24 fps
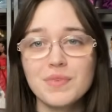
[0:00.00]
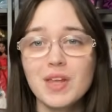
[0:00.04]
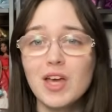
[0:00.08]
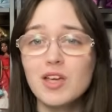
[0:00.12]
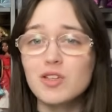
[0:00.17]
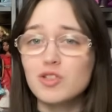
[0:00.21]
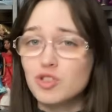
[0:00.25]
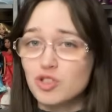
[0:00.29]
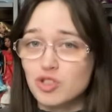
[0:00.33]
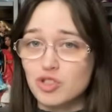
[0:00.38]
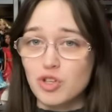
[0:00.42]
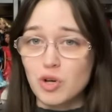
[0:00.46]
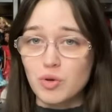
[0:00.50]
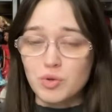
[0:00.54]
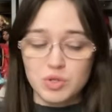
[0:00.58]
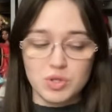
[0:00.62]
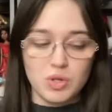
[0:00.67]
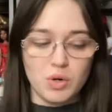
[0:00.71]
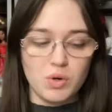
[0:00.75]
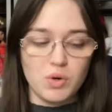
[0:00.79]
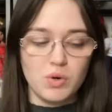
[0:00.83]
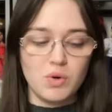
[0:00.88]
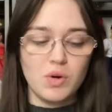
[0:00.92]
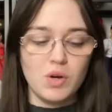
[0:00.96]
So,
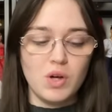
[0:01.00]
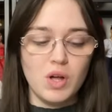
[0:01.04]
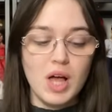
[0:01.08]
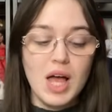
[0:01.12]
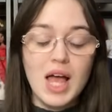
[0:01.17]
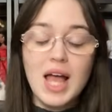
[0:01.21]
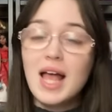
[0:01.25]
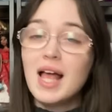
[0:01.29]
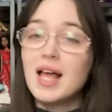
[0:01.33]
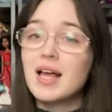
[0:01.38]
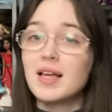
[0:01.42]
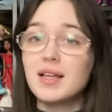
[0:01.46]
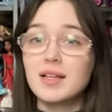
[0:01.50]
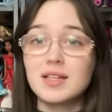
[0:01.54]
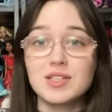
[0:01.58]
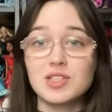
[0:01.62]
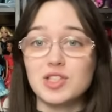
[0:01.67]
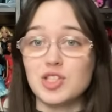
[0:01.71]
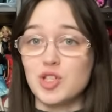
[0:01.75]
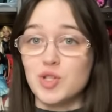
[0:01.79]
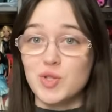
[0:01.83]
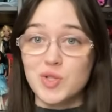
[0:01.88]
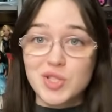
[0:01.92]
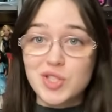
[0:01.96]
so cool.
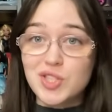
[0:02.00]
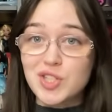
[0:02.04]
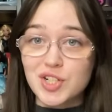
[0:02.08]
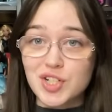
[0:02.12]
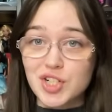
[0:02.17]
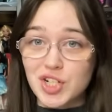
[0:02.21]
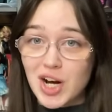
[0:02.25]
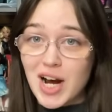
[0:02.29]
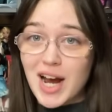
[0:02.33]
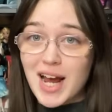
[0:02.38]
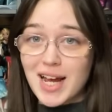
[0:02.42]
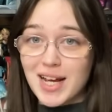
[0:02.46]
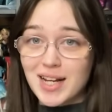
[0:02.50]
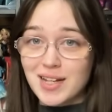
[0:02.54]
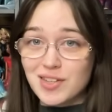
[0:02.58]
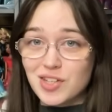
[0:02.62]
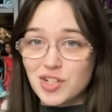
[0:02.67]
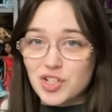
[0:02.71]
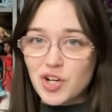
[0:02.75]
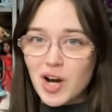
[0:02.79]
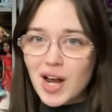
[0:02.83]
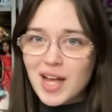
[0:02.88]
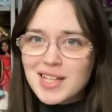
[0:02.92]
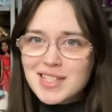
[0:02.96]
Excuse the train. The
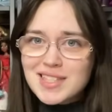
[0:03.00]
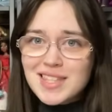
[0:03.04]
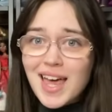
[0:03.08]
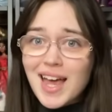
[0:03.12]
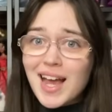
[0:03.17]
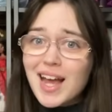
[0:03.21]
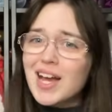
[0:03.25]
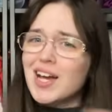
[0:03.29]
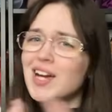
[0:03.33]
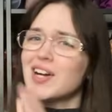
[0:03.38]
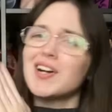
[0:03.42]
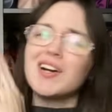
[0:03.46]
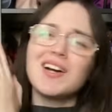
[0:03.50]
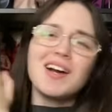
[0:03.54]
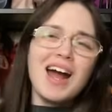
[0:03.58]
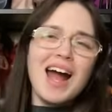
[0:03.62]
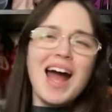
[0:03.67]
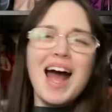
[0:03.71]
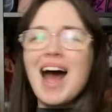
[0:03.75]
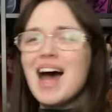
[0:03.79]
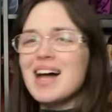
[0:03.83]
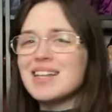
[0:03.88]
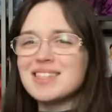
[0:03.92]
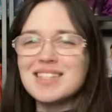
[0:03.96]
train's like,
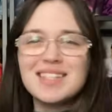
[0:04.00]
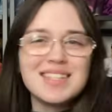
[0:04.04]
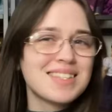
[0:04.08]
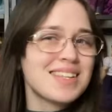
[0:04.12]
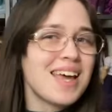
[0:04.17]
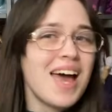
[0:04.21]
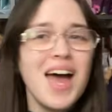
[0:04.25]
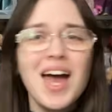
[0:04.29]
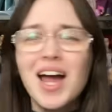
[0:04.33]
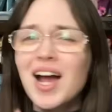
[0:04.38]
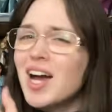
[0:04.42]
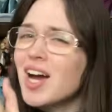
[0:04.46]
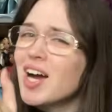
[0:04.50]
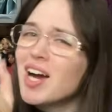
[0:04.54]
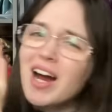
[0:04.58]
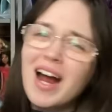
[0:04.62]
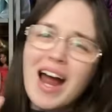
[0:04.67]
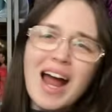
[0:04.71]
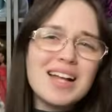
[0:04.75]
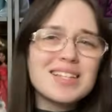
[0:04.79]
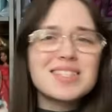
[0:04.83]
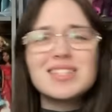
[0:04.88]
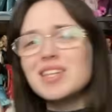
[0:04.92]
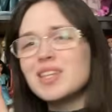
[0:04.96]
congrats!
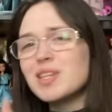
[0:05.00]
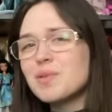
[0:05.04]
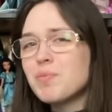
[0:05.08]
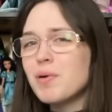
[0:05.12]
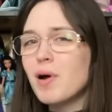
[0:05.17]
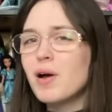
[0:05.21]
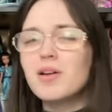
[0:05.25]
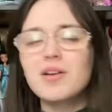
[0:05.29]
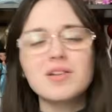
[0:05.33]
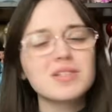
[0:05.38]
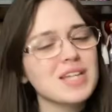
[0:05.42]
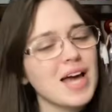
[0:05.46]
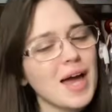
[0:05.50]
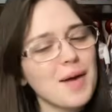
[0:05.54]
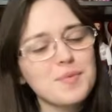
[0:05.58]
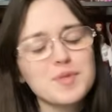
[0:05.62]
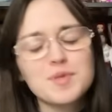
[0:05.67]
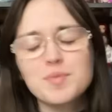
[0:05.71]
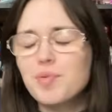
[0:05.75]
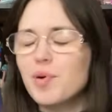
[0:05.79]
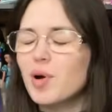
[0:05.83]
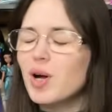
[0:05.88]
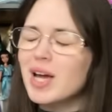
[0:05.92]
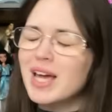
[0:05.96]
Congrats on the prototypes,
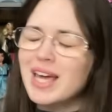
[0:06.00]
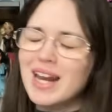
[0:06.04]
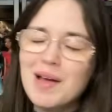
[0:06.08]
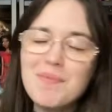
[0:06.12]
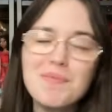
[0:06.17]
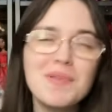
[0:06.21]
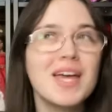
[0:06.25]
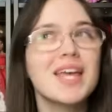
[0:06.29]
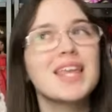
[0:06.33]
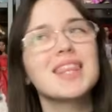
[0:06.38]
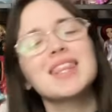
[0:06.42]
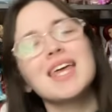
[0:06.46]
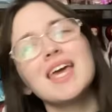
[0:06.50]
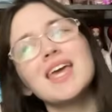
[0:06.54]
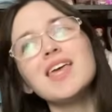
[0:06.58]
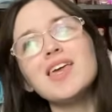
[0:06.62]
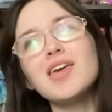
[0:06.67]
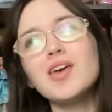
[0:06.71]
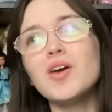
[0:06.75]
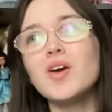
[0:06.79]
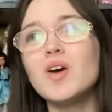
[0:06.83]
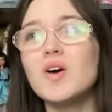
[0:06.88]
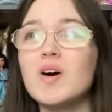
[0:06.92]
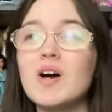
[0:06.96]
Brooke. And I'm like, thank
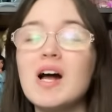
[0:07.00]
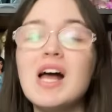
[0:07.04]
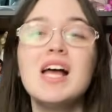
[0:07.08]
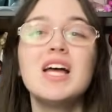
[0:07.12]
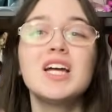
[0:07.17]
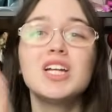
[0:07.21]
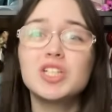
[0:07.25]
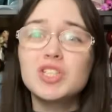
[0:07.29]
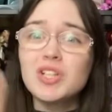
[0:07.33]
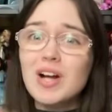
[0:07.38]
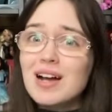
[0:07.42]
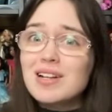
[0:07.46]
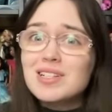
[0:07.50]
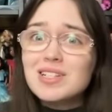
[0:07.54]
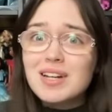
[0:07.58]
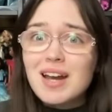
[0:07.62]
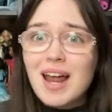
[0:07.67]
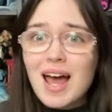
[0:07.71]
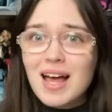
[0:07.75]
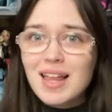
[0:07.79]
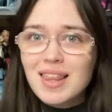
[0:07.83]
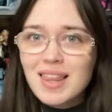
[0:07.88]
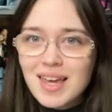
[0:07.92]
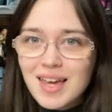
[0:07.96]
you. Trashion
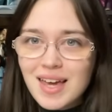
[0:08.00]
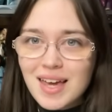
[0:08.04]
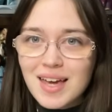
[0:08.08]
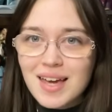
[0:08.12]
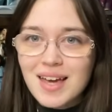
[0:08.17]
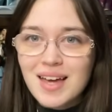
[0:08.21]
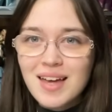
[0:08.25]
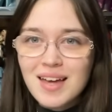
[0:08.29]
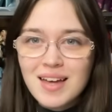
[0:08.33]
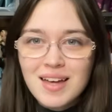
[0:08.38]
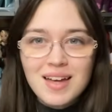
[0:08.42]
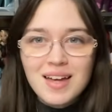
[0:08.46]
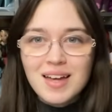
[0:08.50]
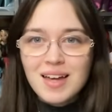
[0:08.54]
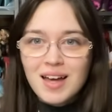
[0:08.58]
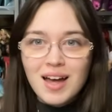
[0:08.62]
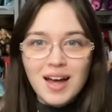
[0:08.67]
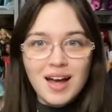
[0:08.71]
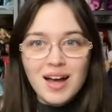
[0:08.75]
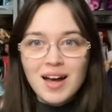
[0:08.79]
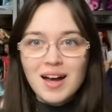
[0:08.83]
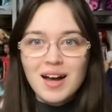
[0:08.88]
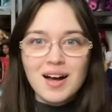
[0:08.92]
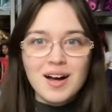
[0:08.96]
Alley.
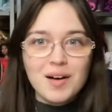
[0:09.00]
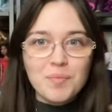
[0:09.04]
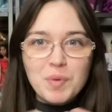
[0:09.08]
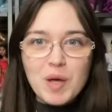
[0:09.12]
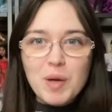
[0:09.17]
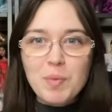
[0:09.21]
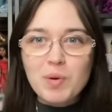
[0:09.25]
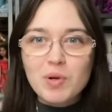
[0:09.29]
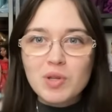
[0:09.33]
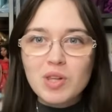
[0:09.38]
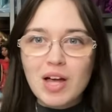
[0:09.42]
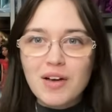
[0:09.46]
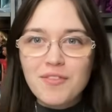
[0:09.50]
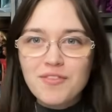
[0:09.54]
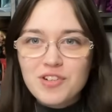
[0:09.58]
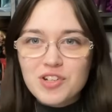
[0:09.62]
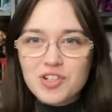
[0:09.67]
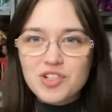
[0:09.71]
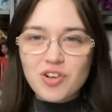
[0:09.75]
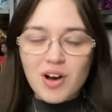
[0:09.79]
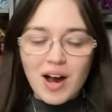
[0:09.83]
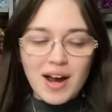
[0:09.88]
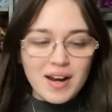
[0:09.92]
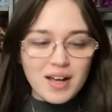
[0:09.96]
People love to
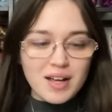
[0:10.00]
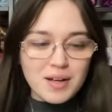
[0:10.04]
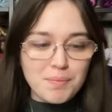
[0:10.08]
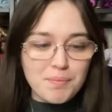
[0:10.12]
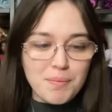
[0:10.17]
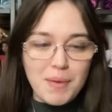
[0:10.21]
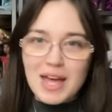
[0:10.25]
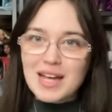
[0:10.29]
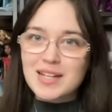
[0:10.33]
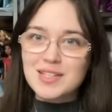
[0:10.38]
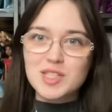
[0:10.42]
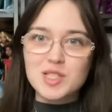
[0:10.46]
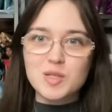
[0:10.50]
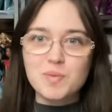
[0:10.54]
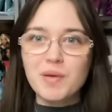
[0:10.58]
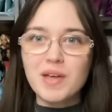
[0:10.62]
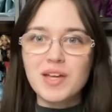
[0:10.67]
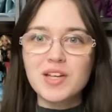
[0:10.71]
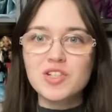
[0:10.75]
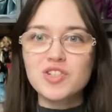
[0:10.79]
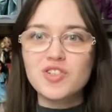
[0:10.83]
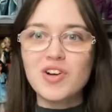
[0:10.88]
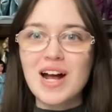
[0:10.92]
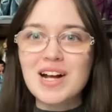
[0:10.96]
try to
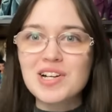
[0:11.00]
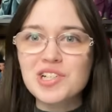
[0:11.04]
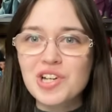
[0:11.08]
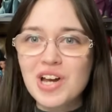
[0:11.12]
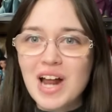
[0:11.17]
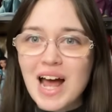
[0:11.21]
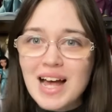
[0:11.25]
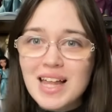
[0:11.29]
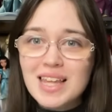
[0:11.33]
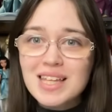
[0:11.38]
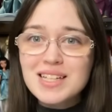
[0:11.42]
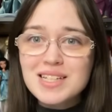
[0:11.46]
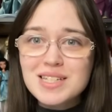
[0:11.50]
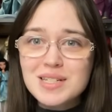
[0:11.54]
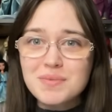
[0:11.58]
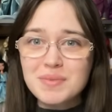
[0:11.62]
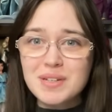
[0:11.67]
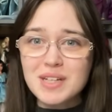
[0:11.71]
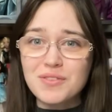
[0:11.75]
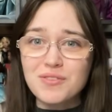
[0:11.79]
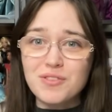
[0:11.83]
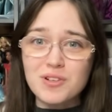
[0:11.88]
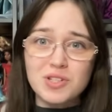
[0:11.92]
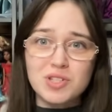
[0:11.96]
mansplain Trashion Alley to
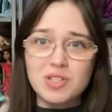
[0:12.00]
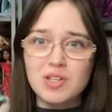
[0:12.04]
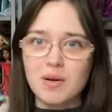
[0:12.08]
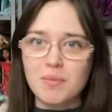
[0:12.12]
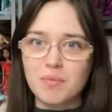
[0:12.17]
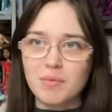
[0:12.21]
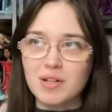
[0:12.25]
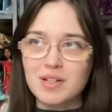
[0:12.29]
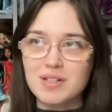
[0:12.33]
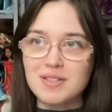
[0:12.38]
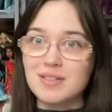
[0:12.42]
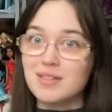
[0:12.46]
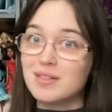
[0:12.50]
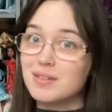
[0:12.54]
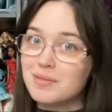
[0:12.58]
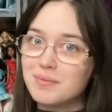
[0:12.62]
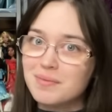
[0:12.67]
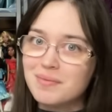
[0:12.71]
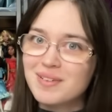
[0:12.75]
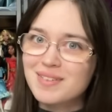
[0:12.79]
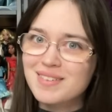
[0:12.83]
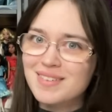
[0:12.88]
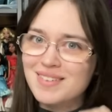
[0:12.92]
me for some reason.